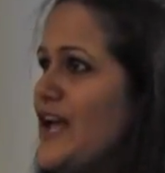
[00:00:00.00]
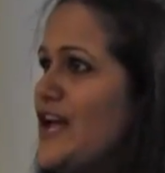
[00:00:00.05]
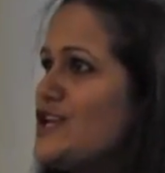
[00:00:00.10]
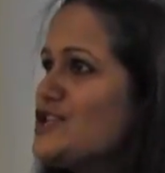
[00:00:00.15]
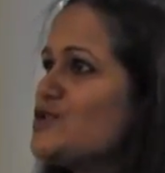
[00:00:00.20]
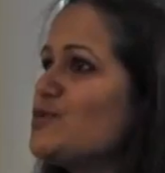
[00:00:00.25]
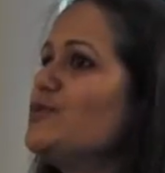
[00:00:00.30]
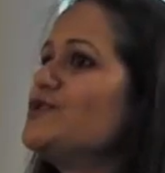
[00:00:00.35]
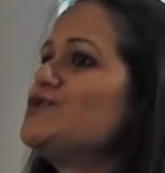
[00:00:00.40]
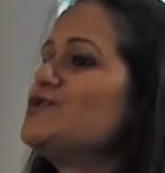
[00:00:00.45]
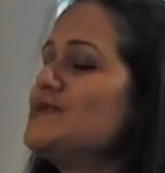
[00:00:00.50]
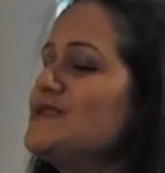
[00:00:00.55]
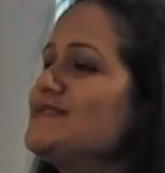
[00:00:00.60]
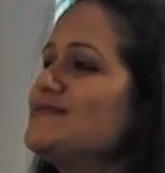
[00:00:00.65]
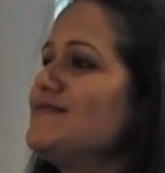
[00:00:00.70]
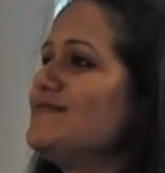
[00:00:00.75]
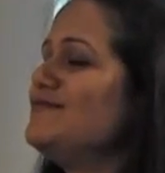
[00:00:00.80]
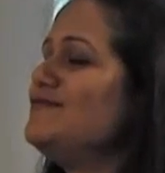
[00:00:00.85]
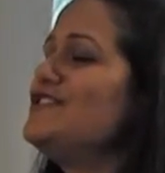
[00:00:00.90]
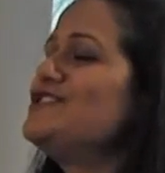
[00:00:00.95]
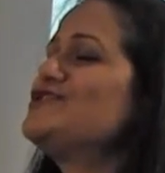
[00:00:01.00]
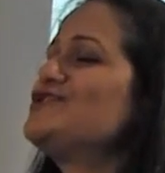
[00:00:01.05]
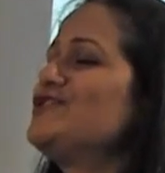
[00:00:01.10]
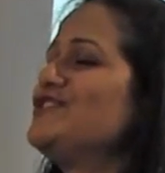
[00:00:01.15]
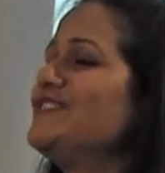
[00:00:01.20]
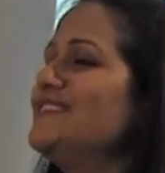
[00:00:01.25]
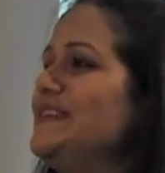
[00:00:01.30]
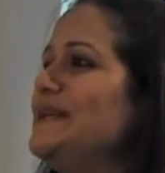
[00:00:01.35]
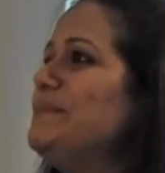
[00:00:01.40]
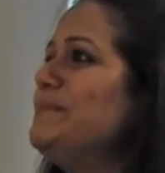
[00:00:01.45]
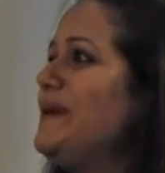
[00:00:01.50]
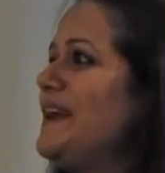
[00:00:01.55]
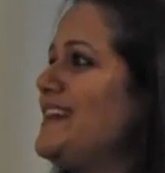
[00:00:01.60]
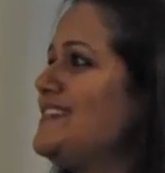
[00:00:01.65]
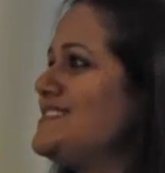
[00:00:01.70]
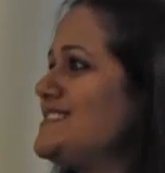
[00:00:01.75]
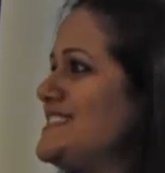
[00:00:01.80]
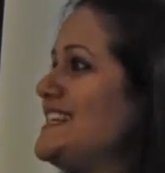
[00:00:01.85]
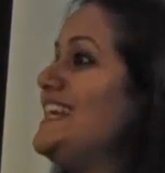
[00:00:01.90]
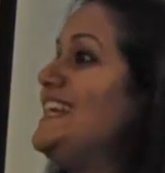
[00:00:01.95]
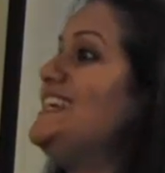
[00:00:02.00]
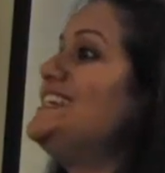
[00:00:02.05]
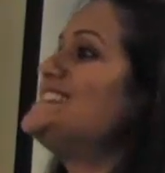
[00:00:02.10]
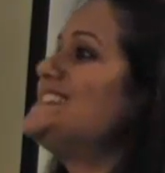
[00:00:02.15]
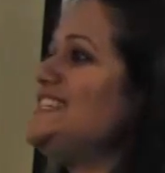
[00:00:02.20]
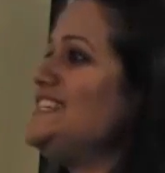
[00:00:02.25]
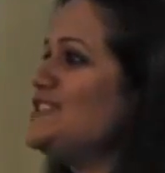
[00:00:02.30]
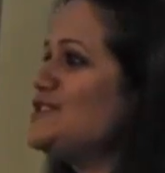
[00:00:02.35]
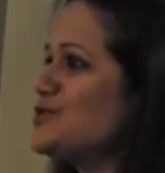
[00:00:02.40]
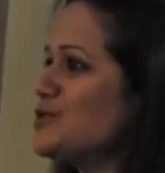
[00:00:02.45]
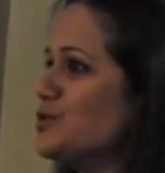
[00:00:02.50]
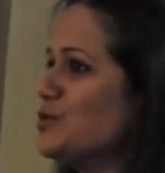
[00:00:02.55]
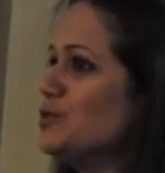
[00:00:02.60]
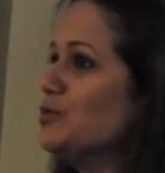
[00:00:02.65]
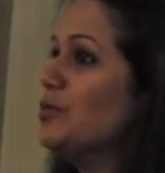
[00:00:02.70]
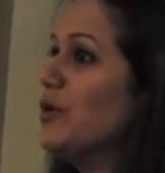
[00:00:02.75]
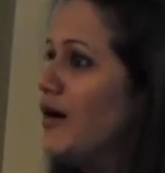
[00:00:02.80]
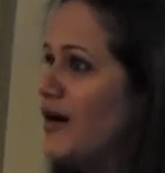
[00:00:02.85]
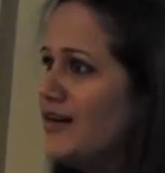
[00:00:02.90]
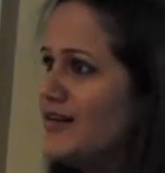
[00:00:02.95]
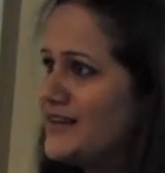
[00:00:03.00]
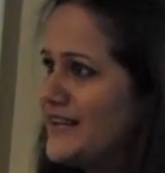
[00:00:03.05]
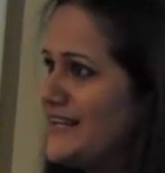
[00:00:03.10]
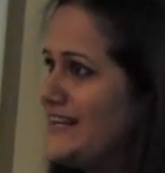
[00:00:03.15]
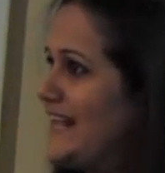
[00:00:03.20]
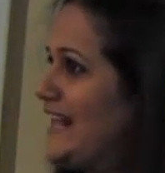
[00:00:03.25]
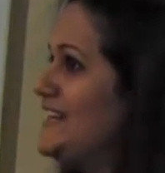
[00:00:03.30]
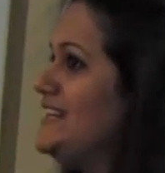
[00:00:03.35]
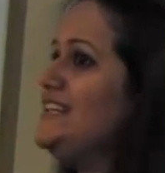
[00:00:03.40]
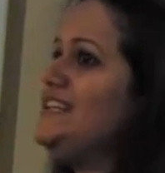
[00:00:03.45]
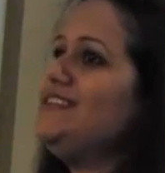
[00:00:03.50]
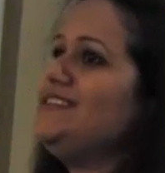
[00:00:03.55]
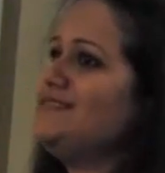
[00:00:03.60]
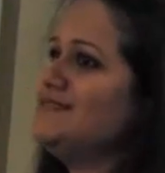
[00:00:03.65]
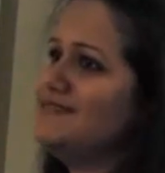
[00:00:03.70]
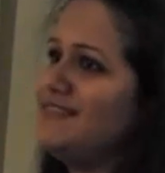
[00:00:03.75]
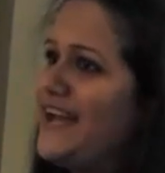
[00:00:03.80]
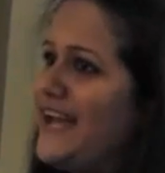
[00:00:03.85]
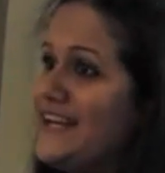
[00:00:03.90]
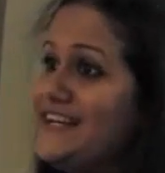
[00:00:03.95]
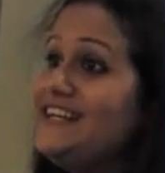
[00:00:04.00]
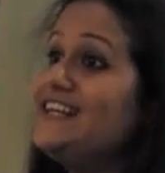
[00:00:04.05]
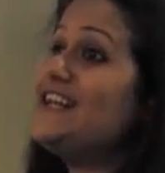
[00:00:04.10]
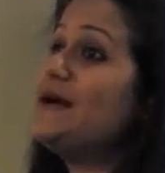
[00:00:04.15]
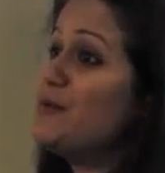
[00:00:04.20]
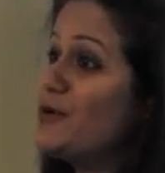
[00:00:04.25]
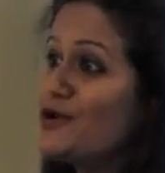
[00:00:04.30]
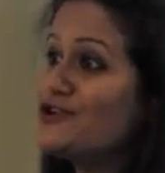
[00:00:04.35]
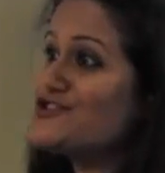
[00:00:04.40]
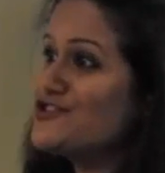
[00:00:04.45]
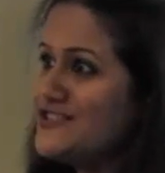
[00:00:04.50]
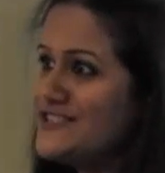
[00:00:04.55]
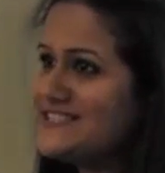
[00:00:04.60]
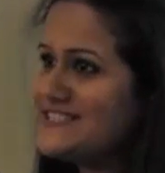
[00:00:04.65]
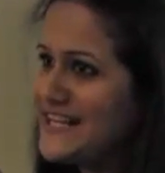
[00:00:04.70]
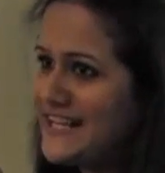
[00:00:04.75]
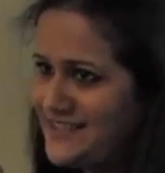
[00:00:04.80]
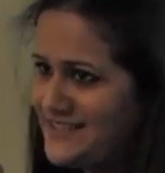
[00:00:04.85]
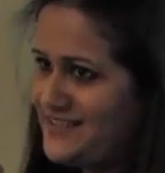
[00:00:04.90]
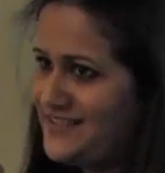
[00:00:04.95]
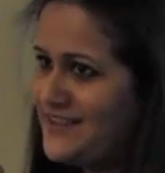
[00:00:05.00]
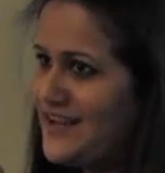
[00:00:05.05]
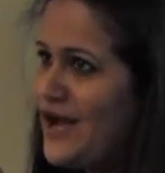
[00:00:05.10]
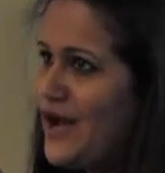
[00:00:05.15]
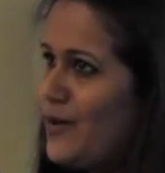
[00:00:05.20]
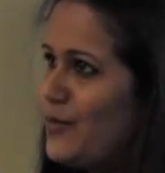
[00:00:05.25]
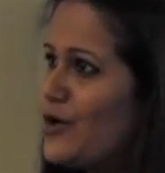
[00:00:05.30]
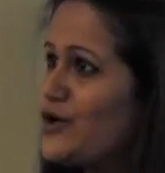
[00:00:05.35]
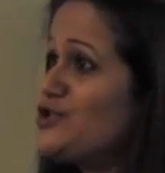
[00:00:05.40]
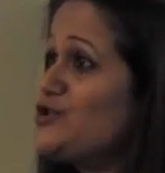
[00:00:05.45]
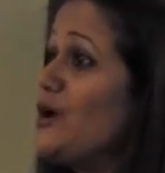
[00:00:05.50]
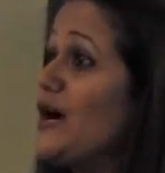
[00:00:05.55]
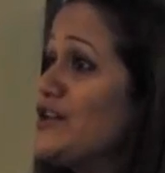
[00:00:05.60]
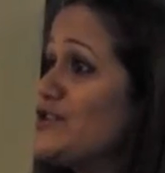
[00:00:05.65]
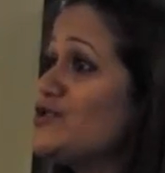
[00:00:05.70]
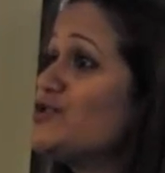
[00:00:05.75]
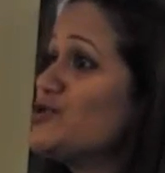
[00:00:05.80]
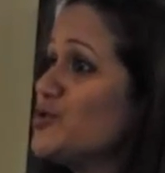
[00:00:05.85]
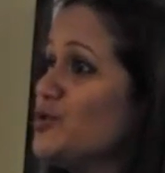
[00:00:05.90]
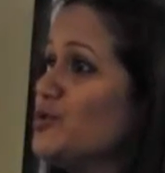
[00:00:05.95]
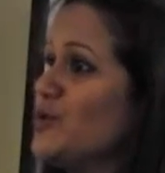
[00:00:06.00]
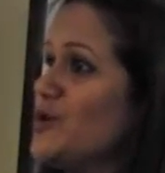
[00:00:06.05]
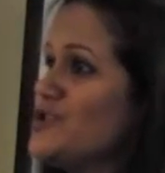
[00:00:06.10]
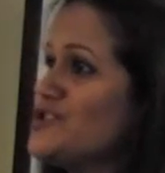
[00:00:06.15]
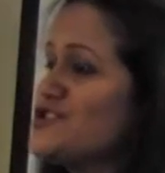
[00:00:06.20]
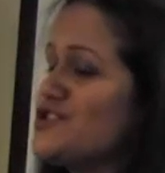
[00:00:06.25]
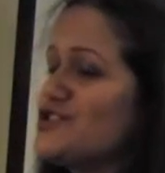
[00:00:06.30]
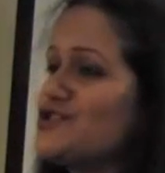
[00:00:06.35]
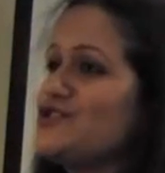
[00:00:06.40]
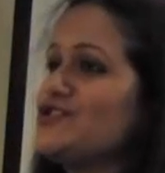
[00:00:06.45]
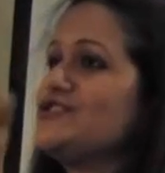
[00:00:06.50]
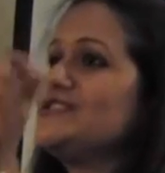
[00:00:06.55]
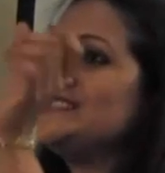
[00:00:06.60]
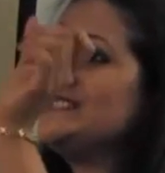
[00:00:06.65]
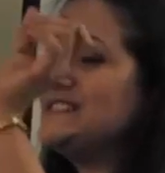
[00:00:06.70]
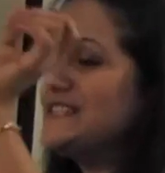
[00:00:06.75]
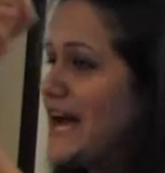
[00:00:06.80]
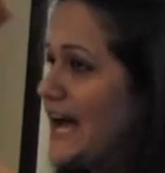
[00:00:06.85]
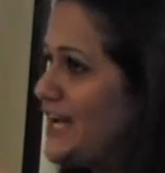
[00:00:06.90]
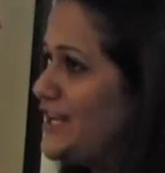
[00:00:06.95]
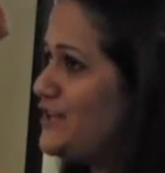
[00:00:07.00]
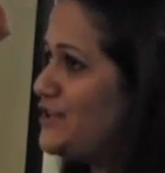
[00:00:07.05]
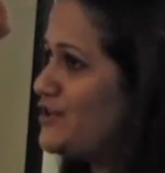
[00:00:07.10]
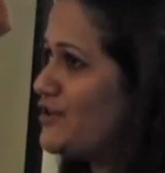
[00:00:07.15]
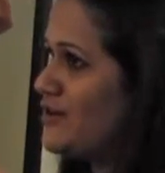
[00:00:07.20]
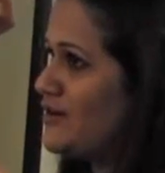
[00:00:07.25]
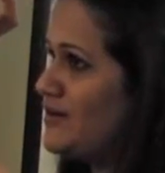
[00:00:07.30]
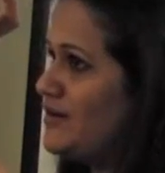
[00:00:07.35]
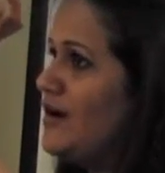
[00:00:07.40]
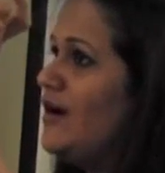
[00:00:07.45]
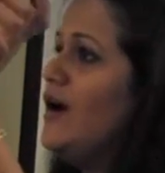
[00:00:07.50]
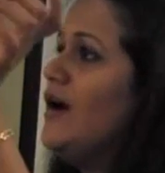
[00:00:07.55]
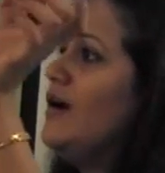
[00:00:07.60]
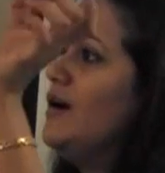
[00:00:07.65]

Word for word: So which, was, which really made it easy to work in any, any laboratory setting. What you had to do was just to design your,